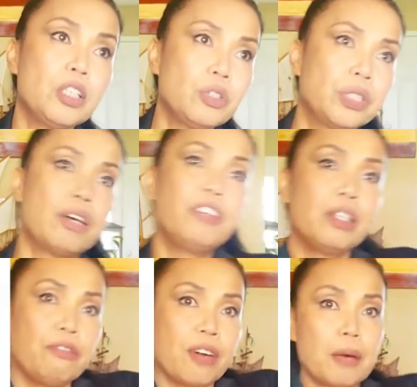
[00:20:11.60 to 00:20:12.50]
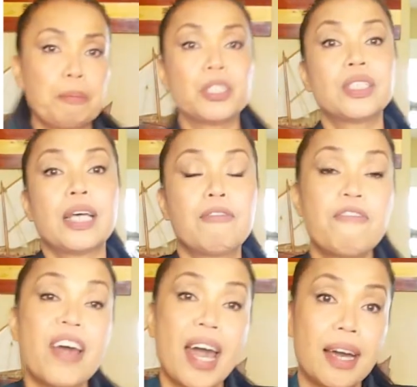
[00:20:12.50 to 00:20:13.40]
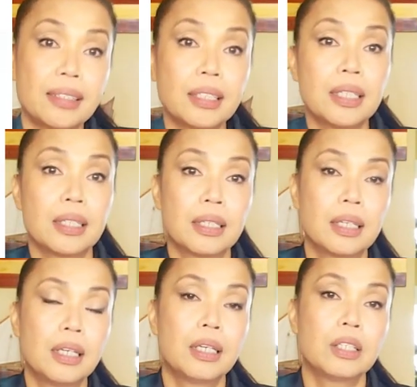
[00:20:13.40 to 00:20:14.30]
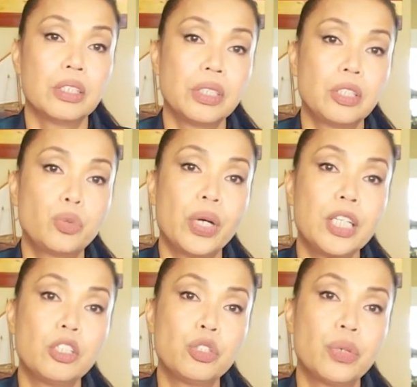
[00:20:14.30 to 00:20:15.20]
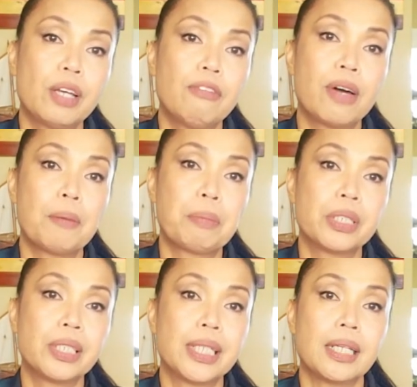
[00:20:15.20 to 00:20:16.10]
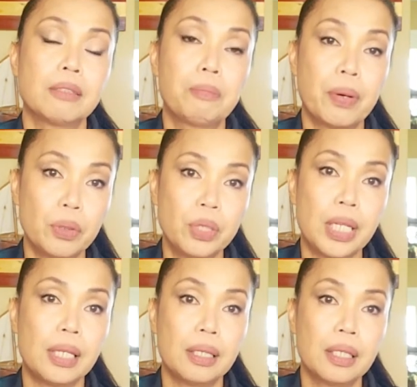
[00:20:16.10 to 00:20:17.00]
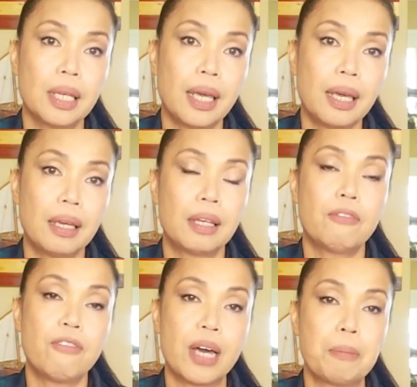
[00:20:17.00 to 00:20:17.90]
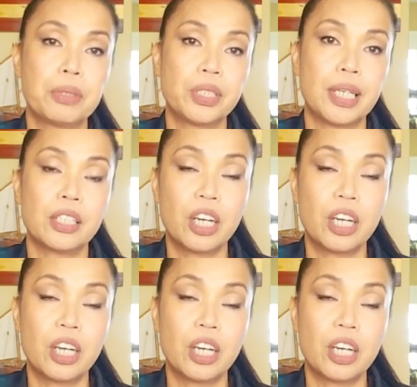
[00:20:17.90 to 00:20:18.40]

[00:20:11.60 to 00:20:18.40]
to 75% fat. There's 20 to 25% protein and 5%